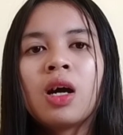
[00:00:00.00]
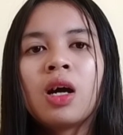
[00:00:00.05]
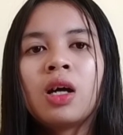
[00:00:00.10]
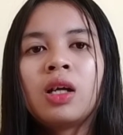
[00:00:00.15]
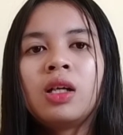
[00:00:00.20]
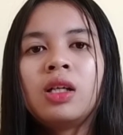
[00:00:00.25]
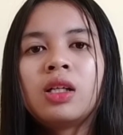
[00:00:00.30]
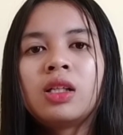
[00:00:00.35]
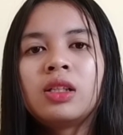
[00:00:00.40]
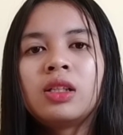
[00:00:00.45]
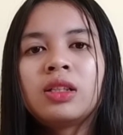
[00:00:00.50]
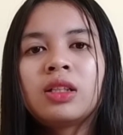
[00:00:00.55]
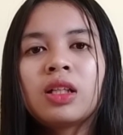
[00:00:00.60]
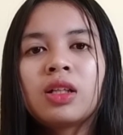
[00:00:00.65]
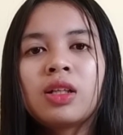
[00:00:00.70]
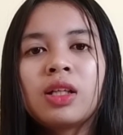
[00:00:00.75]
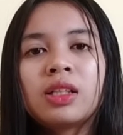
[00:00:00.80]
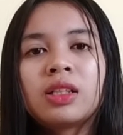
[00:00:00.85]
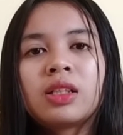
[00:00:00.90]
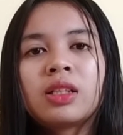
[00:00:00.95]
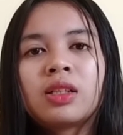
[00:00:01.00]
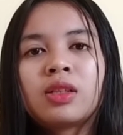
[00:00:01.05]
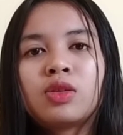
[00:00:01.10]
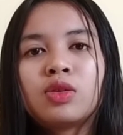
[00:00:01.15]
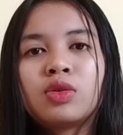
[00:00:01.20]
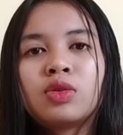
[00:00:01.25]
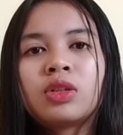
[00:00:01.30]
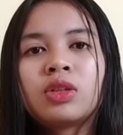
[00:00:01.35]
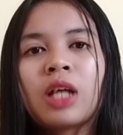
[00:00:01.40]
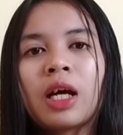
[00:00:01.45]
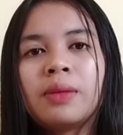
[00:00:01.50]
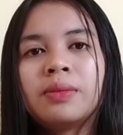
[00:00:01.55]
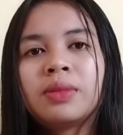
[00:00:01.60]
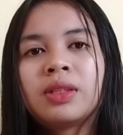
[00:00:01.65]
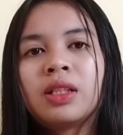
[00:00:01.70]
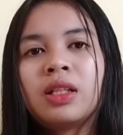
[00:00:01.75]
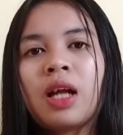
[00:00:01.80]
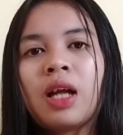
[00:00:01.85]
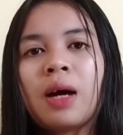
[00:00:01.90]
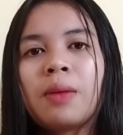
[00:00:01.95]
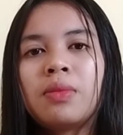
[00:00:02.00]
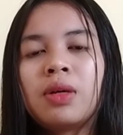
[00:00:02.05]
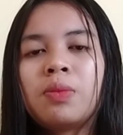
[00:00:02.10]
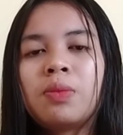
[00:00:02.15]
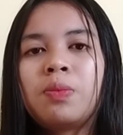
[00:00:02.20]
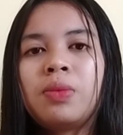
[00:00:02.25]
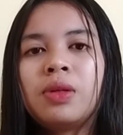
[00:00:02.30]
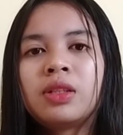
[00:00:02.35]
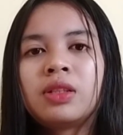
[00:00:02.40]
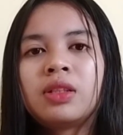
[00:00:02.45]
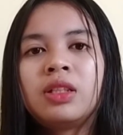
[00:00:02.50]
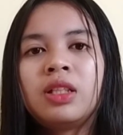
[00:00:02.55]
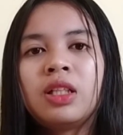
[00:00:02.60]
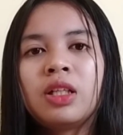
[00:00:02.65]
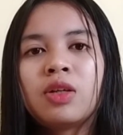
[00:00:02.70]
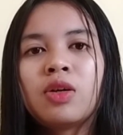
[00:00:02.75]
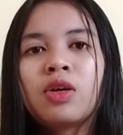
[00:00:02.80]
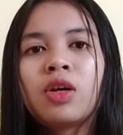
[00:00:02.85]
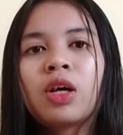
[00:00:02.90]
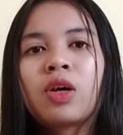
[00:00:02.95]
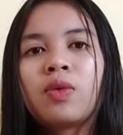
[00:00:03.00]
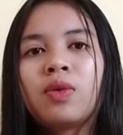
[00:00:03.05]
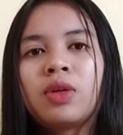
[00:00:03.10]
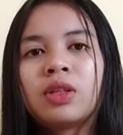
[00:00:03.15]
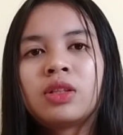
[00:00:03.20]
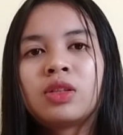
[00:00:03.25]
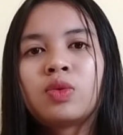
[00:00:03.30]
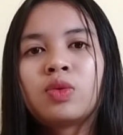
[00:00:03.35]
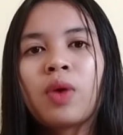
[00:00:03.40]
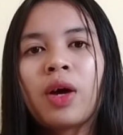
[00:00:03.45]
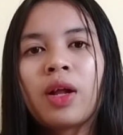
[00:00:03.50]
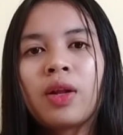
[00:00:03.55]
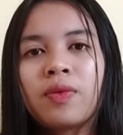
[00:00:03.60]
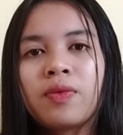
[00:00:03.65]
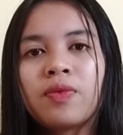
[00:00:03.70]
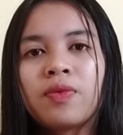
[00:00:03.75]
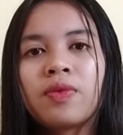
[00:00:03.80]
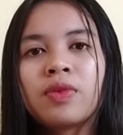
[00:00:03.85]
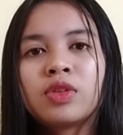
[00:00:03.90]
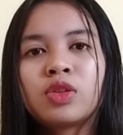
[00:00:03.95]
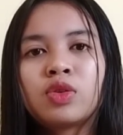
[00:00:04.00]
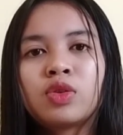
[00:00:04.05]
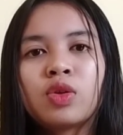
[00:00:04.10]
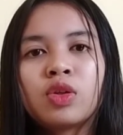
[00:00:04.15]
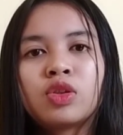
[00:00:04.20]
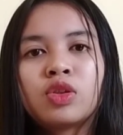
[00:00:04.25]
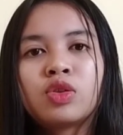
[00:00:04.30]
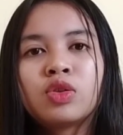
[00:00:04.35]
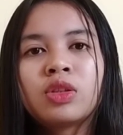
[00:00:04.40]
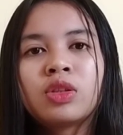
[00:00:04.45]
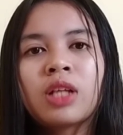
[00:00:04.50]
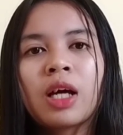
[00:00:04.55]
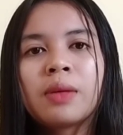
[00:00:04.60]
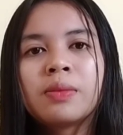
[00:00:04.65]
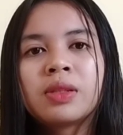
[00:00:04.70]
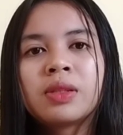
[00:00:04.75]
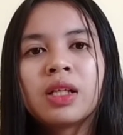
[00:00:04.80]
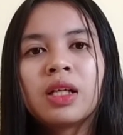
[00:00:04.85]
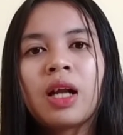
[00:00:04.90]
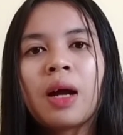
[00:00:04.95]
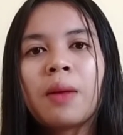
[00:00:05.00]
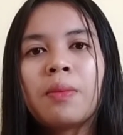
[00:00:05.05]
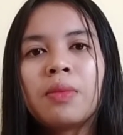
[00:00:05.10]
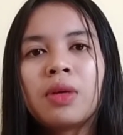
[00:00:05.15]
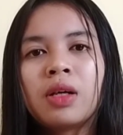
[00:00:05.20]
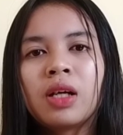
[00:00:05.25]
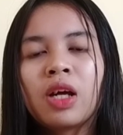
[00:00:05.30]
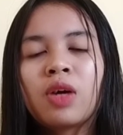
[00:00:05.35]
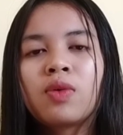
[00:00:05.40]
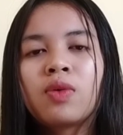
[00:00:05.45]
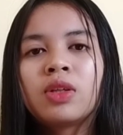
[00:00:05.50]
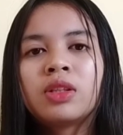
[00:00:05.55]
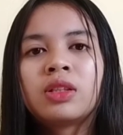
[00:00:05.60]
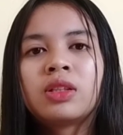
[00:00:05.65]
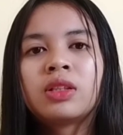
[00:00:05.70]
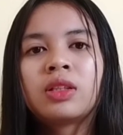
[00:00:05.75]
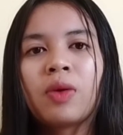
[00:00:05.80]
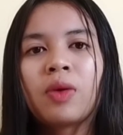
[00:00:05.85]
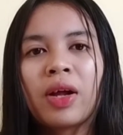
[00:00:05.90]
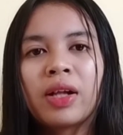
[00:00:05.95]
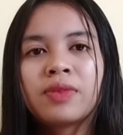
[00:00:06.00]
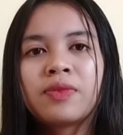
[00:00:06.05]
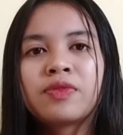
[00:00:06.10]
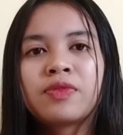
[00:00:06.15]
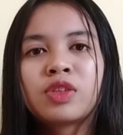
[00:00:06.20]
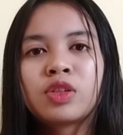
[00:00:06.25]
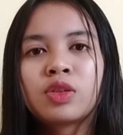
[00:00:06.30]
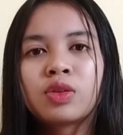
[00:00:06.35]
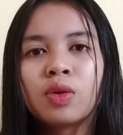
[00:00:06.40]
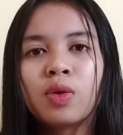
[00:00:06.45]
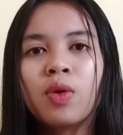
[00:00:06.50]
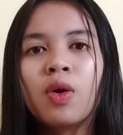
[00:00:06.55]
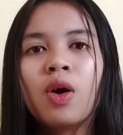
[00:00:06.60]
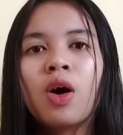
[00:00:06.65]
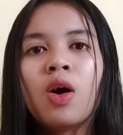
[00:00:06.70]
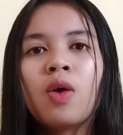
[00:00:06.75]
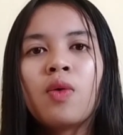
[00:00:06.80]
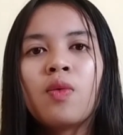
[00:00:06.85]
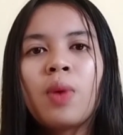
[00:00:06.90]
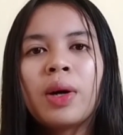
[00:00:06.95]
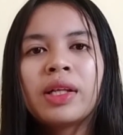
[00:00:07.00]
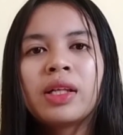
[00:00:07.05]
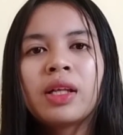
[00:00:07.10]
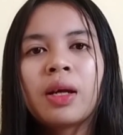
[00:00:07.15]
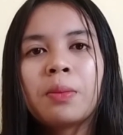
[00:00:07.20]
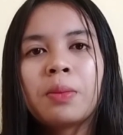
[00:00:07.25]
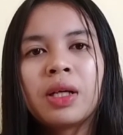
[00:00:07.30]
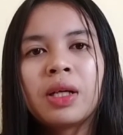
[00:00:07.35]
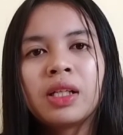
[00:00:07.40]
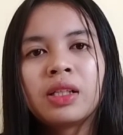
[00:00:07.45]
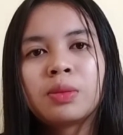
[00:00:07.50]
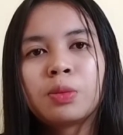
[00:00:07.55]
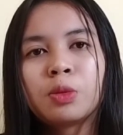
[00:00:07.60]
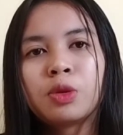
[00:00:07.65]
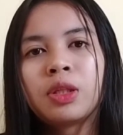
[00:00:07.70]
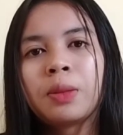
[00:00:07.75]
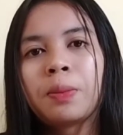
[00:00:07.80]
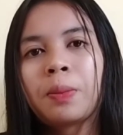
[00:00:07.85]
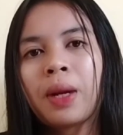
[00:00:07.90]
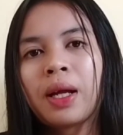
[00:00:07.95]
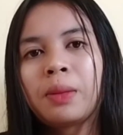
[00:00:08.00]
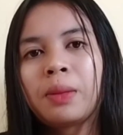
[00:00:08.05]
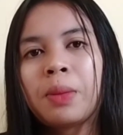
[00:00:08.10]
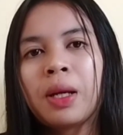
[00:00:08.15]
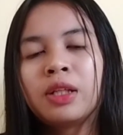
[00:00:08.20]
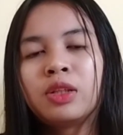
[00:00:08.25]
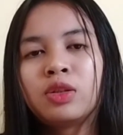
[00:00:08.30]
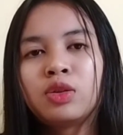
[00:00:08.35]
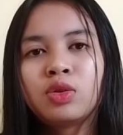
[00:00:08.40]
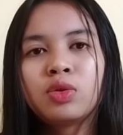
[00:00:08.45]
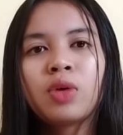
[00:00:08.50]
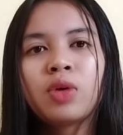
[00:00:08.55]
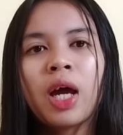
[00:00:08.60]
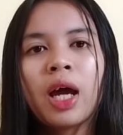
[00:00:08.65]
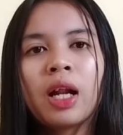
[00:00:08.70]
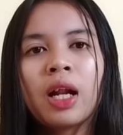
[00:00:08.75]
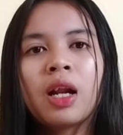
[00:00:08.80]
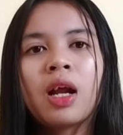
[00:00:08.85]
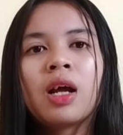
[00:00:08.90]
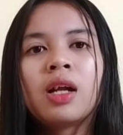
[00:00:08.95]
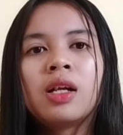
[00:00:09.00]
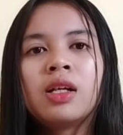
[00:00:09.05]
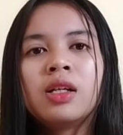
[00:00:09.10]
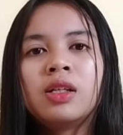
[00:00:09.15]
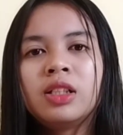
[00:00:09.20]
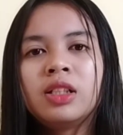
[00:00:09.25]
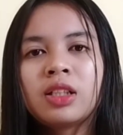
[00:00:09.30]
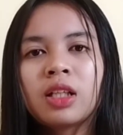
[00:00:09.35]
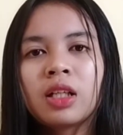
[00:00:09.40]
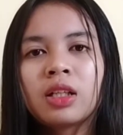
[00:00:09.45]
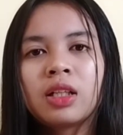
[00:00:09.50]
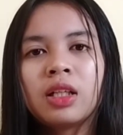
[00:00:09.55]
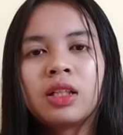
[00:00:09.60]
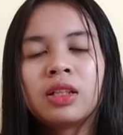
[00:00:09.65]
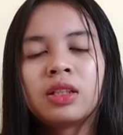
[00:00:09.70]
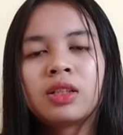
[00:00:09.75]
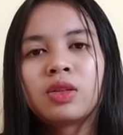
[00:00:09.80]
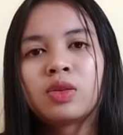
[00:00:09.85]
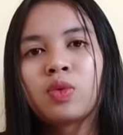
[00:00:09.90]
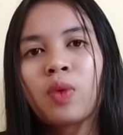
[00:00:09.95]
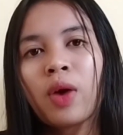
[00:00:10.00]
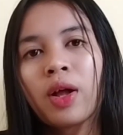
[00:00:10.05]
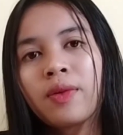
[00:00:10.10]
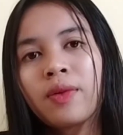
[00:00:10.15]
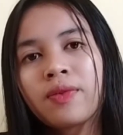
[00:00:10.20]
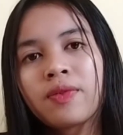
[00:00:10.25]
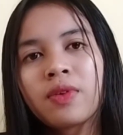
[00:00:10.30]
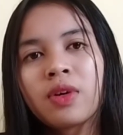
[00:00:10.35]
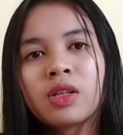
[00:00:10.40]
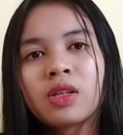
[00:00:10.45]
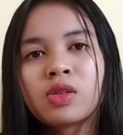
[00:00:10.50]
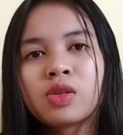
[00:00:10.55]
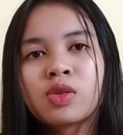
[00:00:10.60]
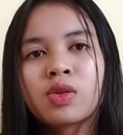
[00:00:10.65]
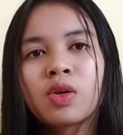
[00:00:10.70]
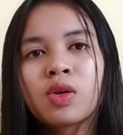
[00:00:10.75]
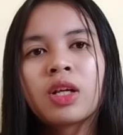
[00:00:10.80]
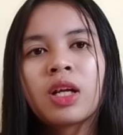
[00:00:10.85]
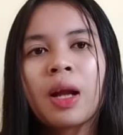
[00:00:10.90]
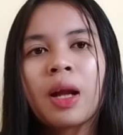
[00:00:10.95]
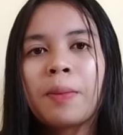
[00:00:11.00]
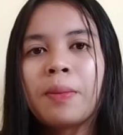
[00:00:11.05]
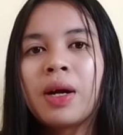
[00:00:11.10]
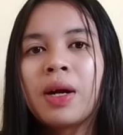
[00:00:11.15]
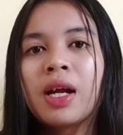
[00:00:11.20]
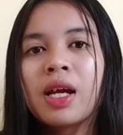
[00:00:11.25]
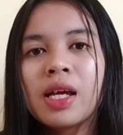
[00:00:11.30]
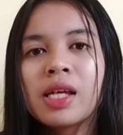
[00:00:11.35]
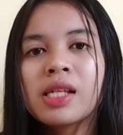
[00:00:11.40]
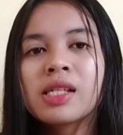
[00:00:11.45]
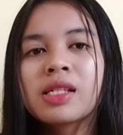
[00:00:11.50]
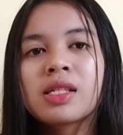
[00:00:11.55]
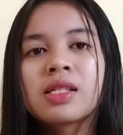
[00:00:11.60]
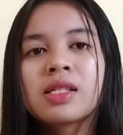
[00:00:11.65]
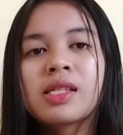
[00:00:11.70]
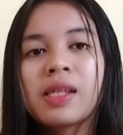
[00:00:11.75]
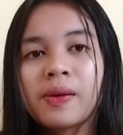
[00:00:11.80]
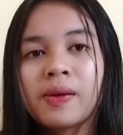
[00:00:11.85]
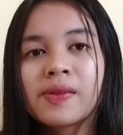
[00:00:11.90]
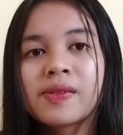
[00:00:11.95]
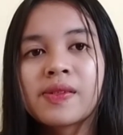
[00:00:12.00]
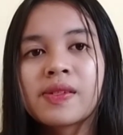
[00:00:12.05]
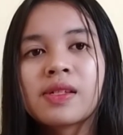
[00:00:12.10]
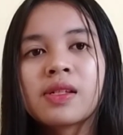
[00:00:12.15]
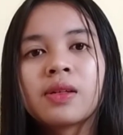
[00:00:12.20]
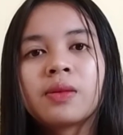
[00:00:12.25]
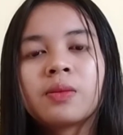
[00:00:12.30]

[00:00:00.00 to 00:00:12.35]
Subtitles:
The result is 2 times a number plus 0 equals 12. So 2 times a number equals 12. So what number is multiplied by 2 and the result is 12? So the number is 6.